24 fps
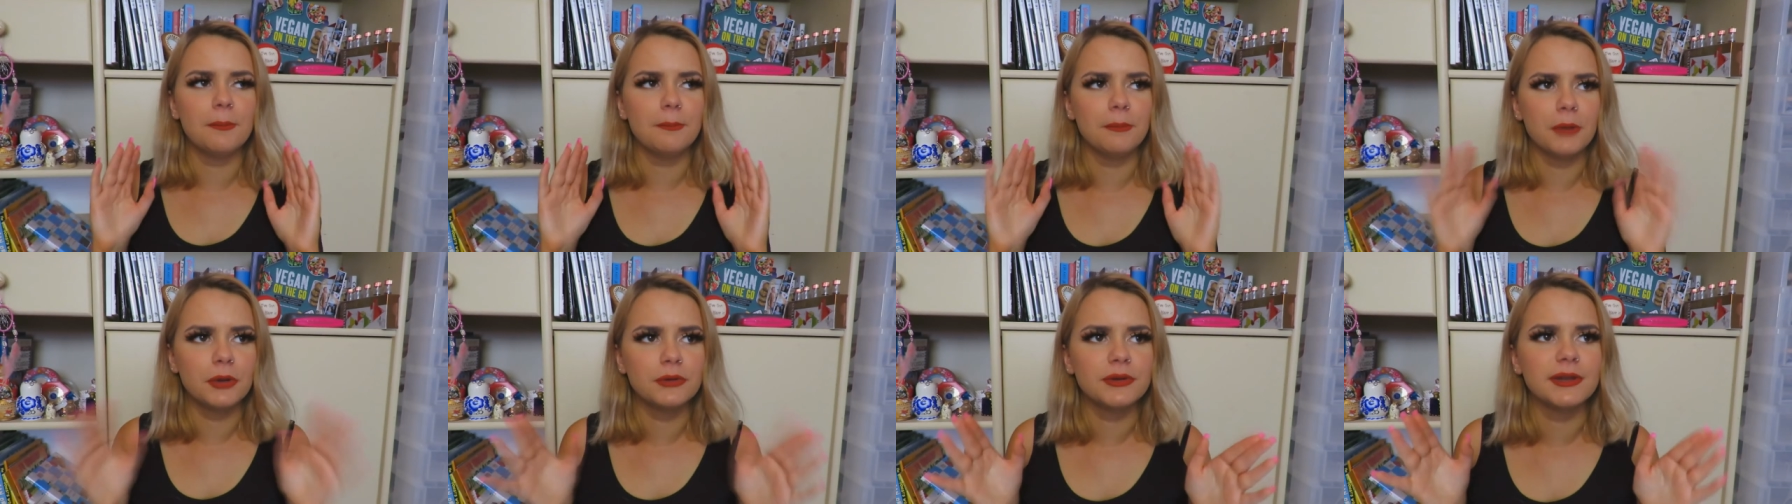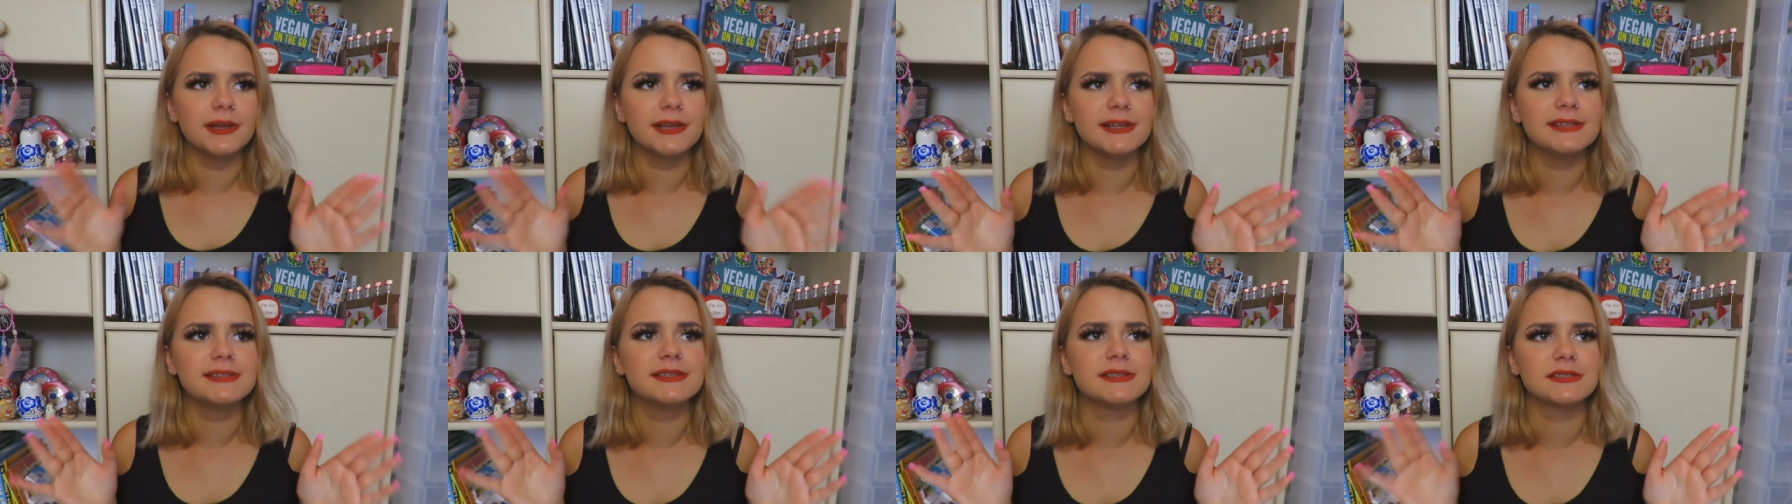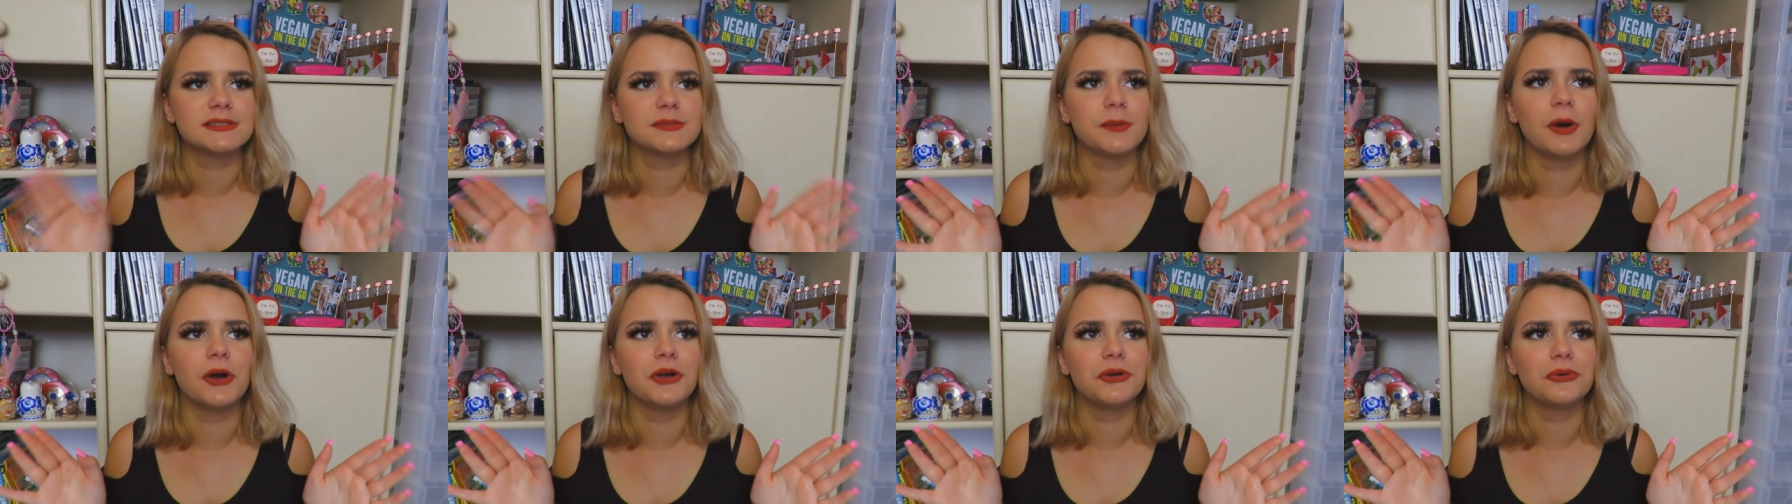Mona Lisa
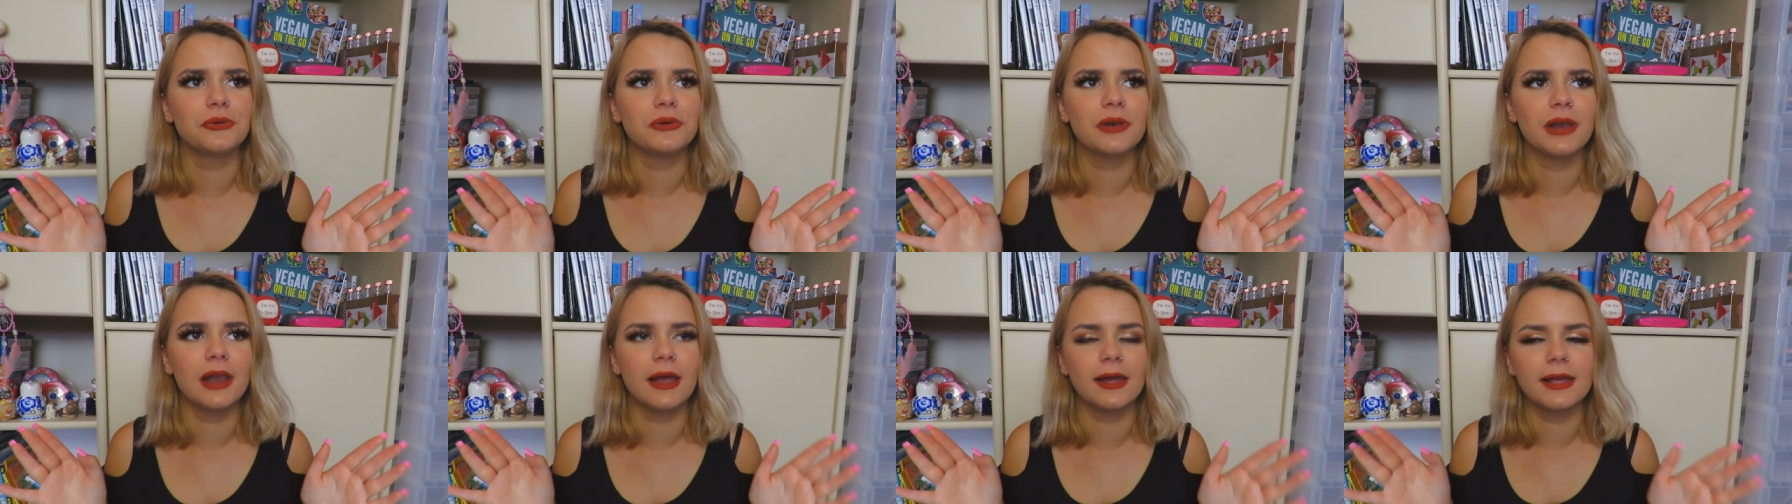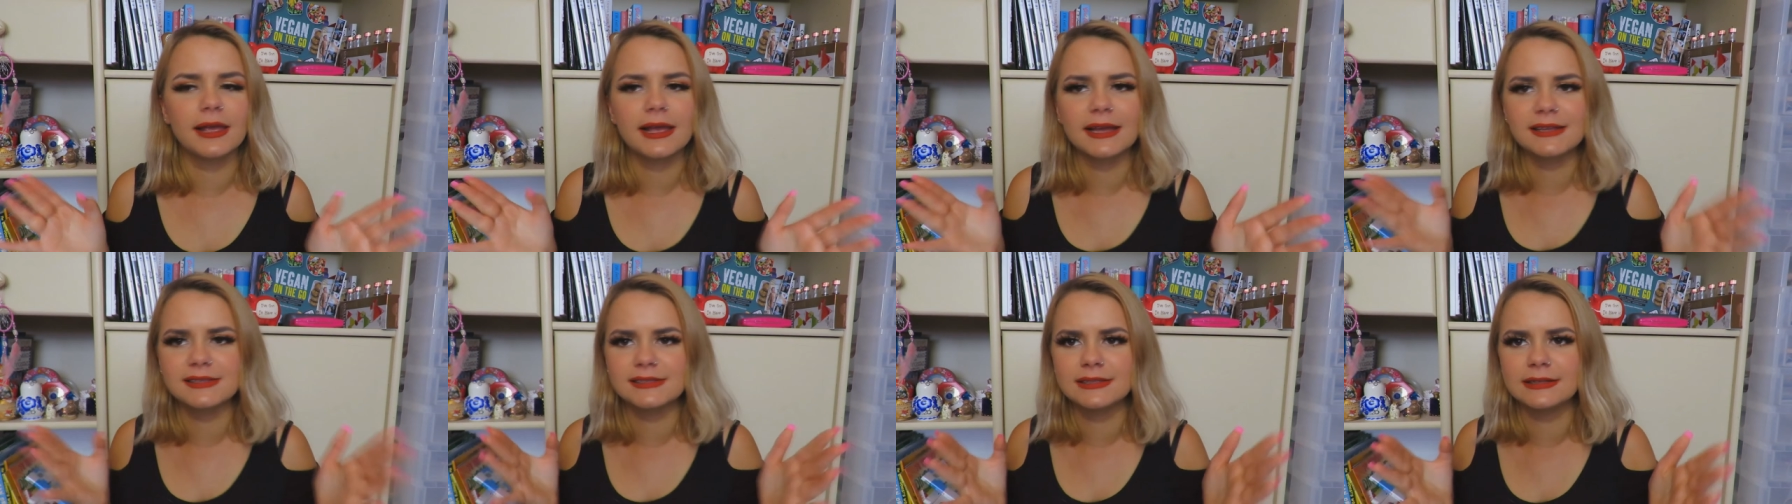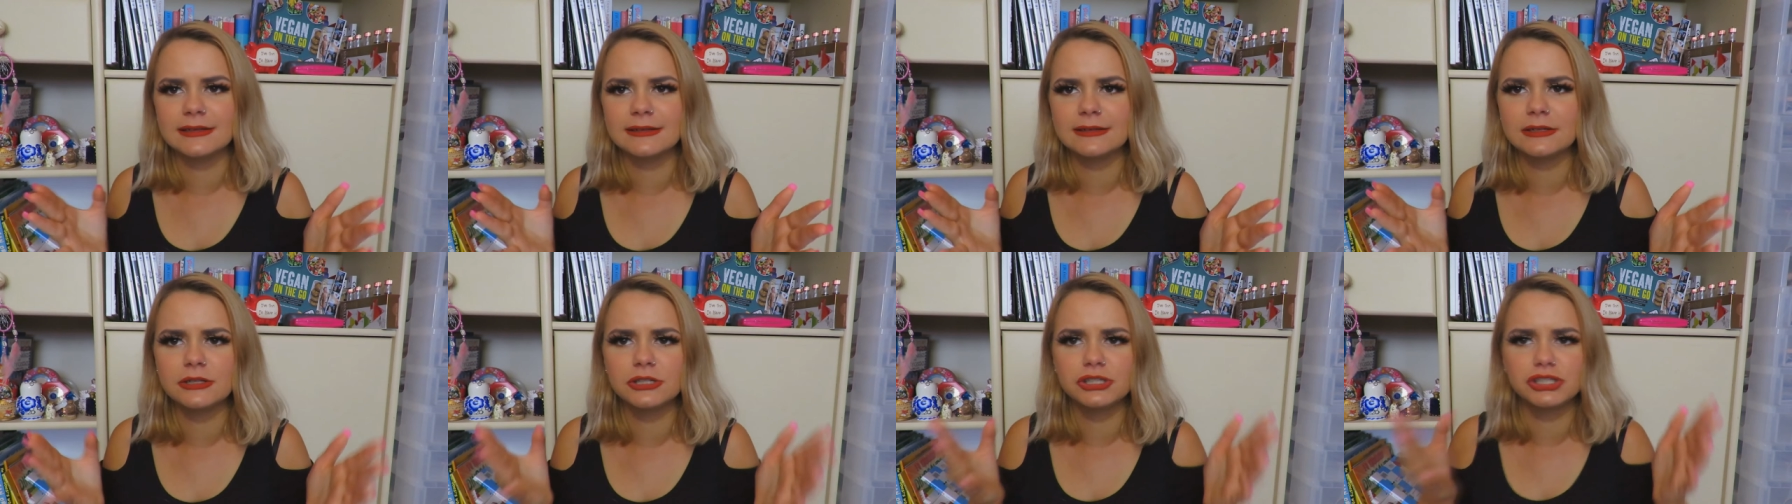smile, like, as
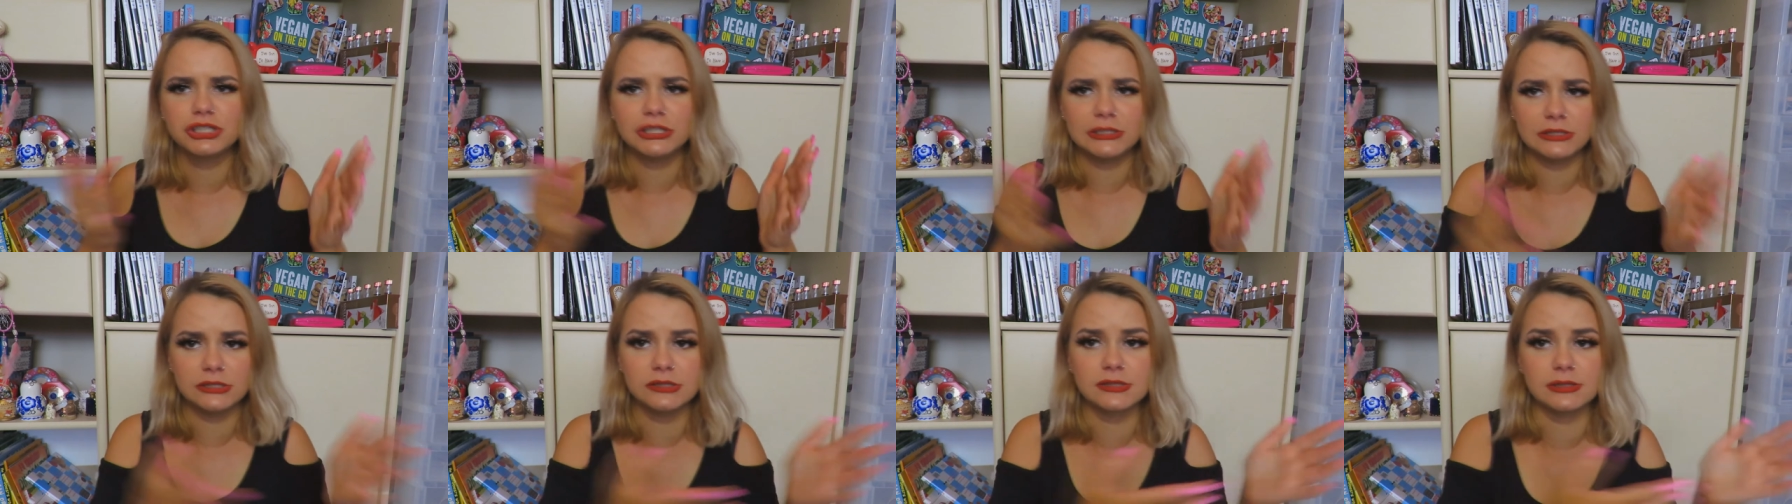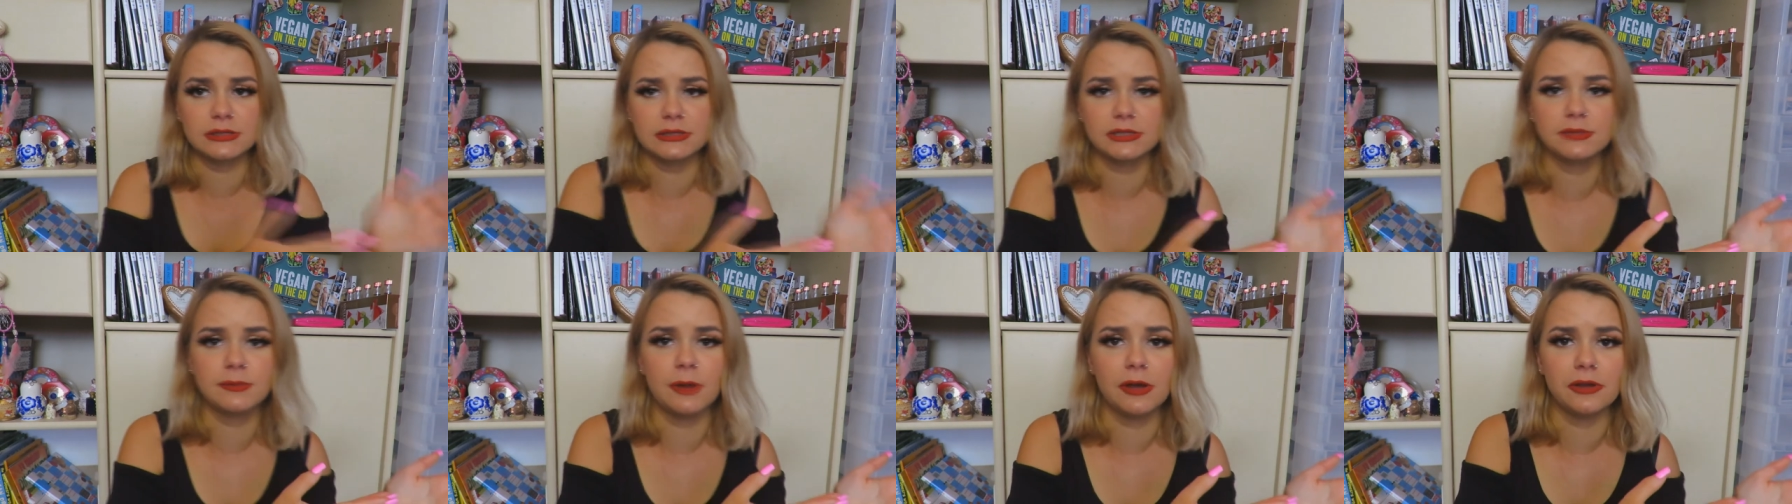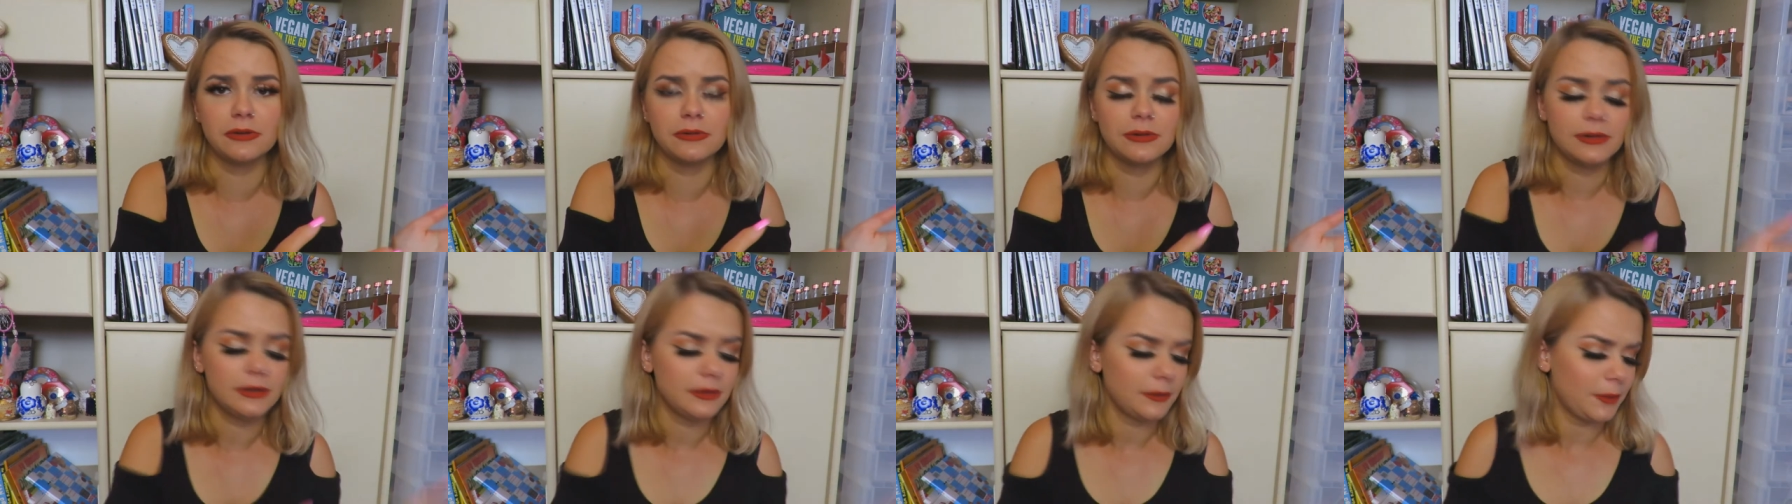in, she doesn't
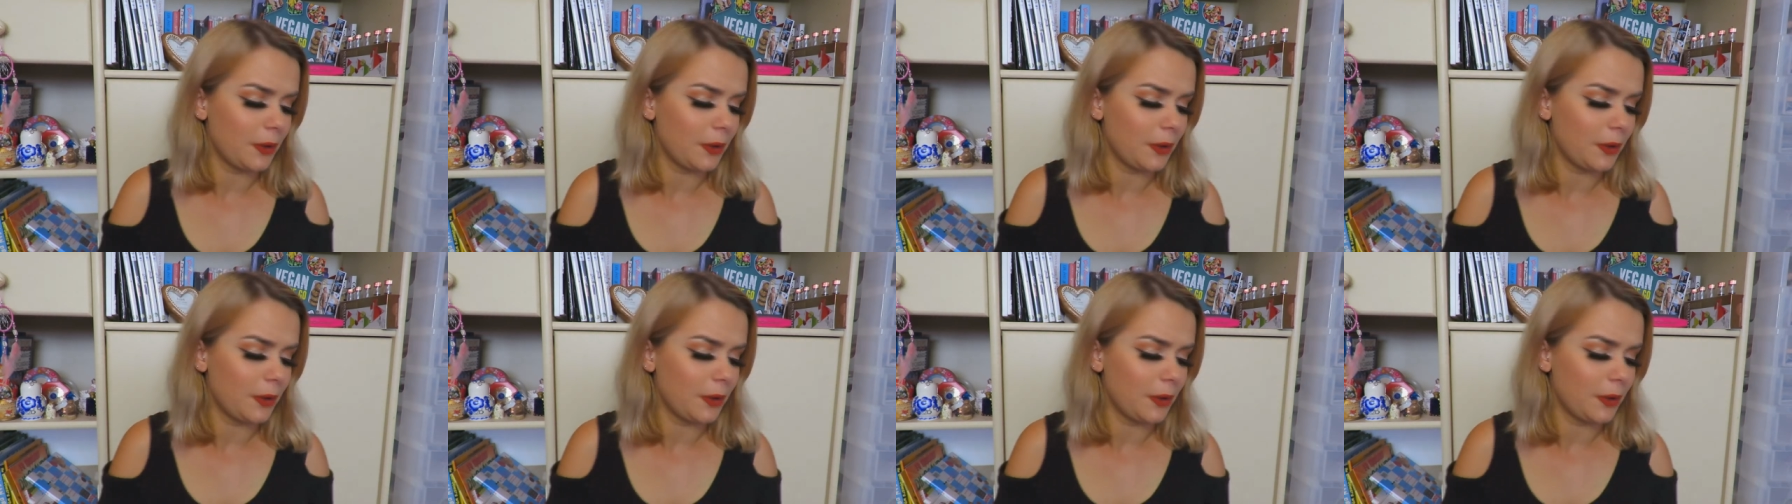smile.